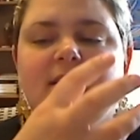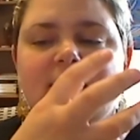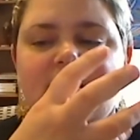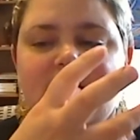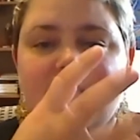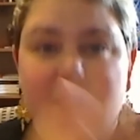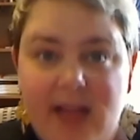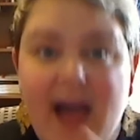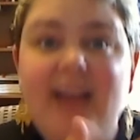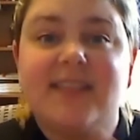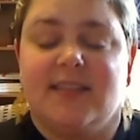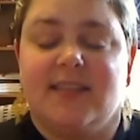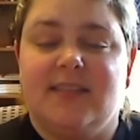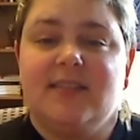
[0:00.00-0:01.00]

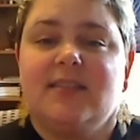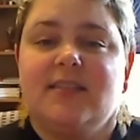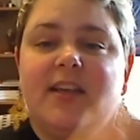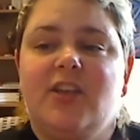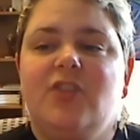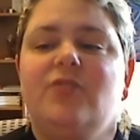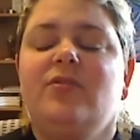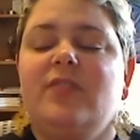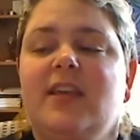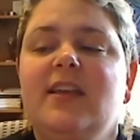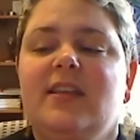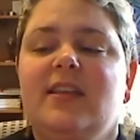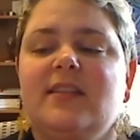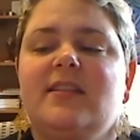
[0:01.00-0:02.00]
classes, like you
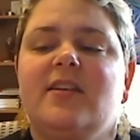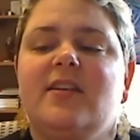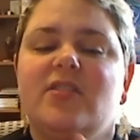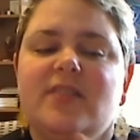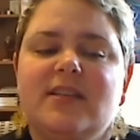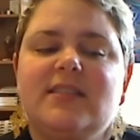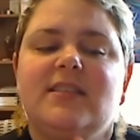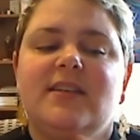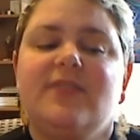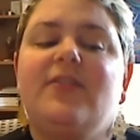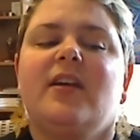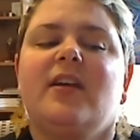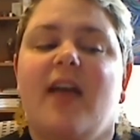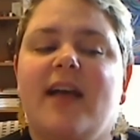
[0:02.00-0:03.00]
think that there are these
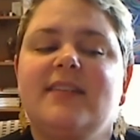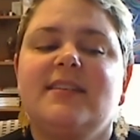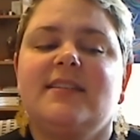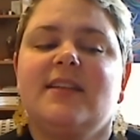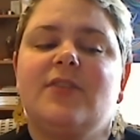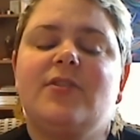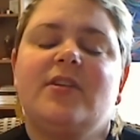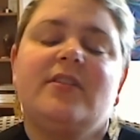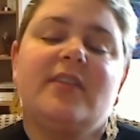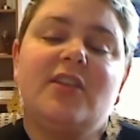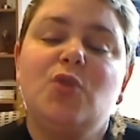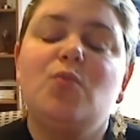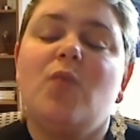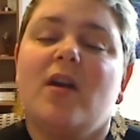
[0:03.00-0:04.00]
different classes out there that
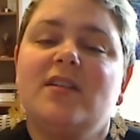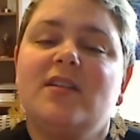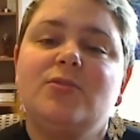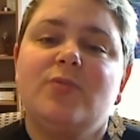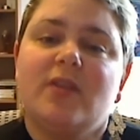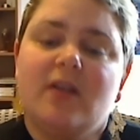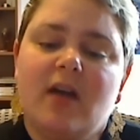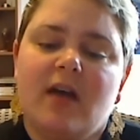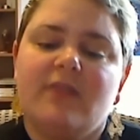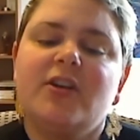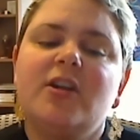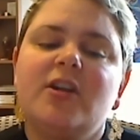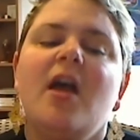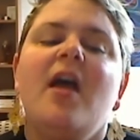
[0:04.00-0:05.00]
you want to
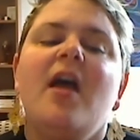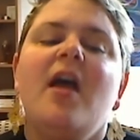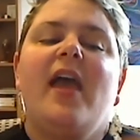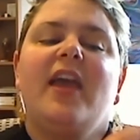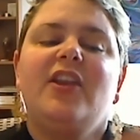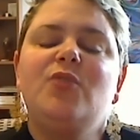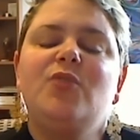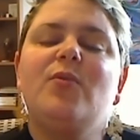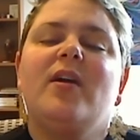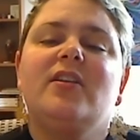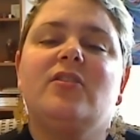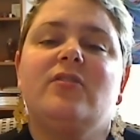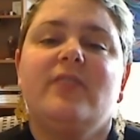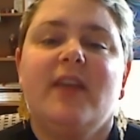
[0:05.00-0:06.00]
uncover and you want to
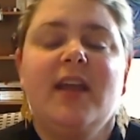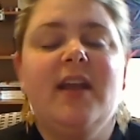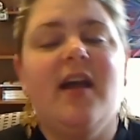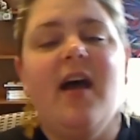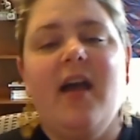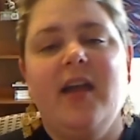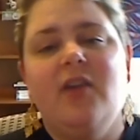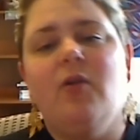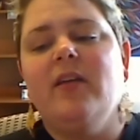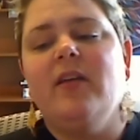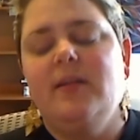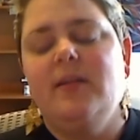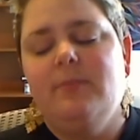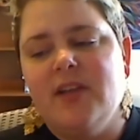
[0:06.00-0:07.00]
create a high
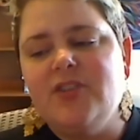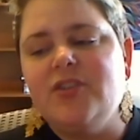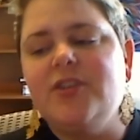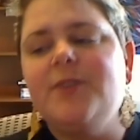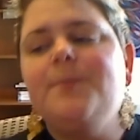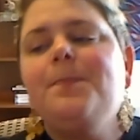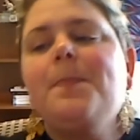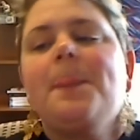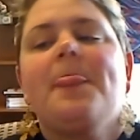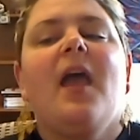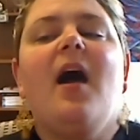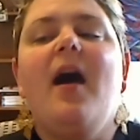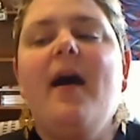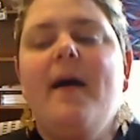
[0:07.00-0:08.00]
quality measure,
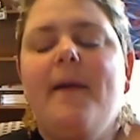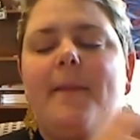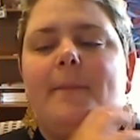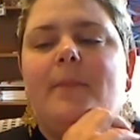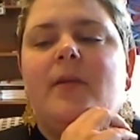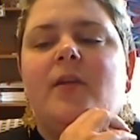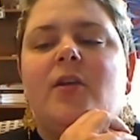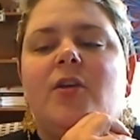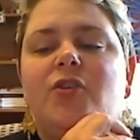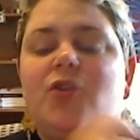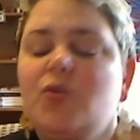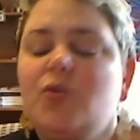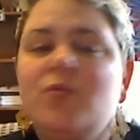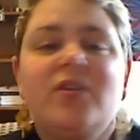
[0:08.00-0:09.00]

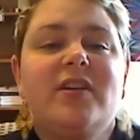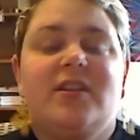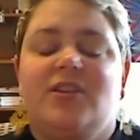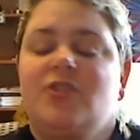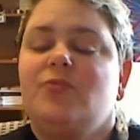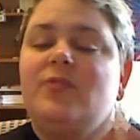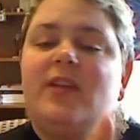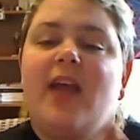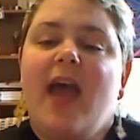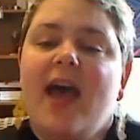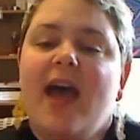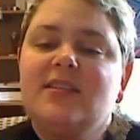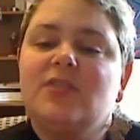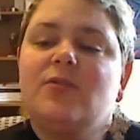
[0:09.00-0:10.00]
you would
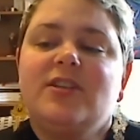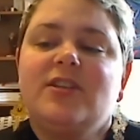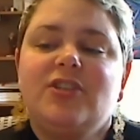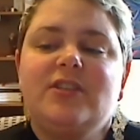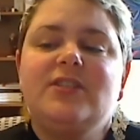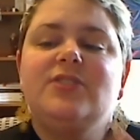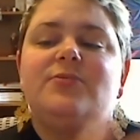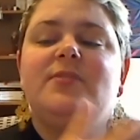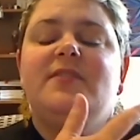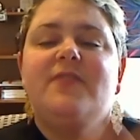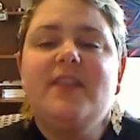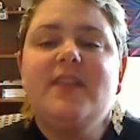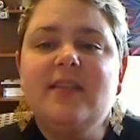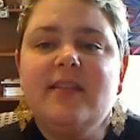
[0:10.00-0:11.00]
ask questions, you would
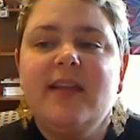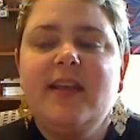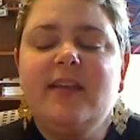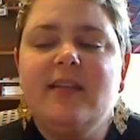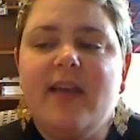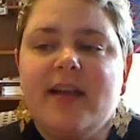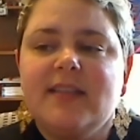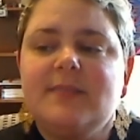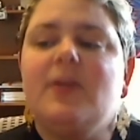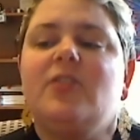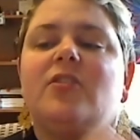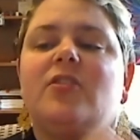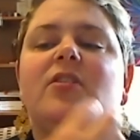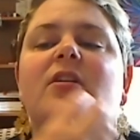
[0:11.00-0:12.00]
the latent class
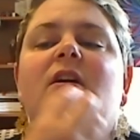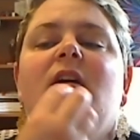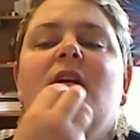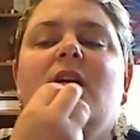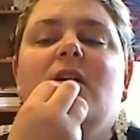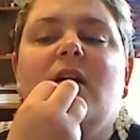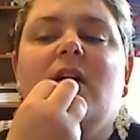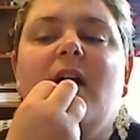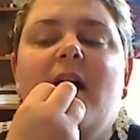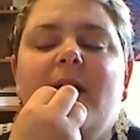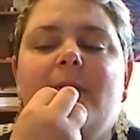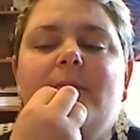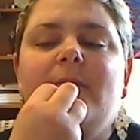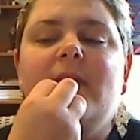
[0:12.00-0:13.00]
model
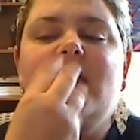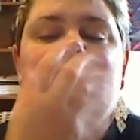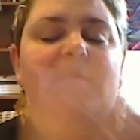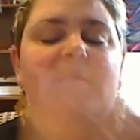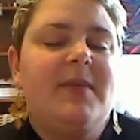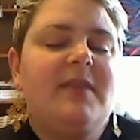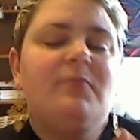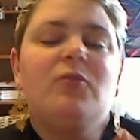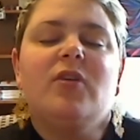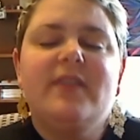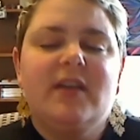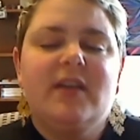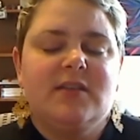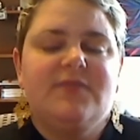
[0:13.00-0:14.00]
in a bit more of a
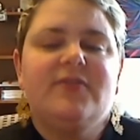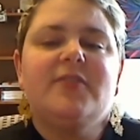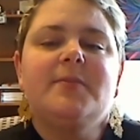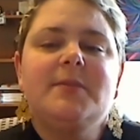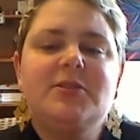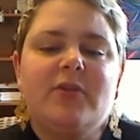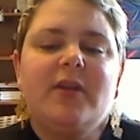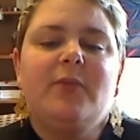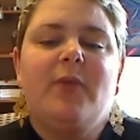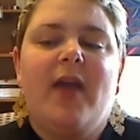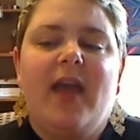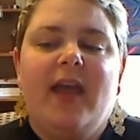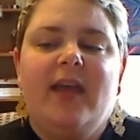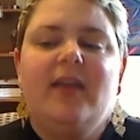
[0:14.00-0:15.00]
confirmatory
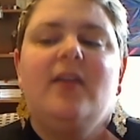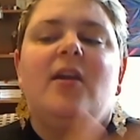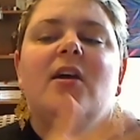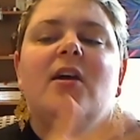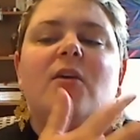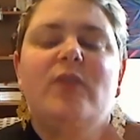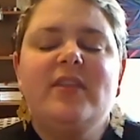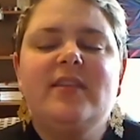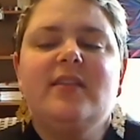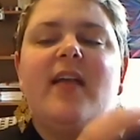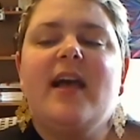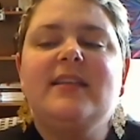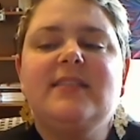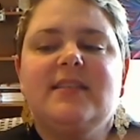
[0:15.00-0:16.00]
way with the
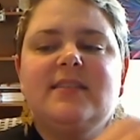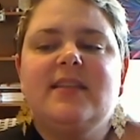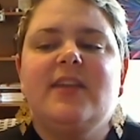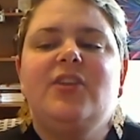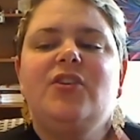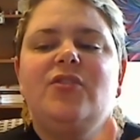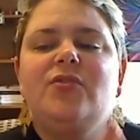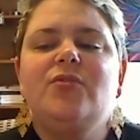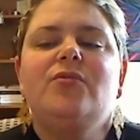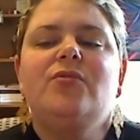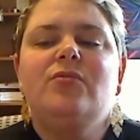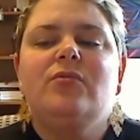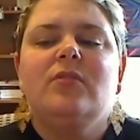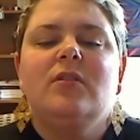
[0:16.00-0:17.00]
classes that you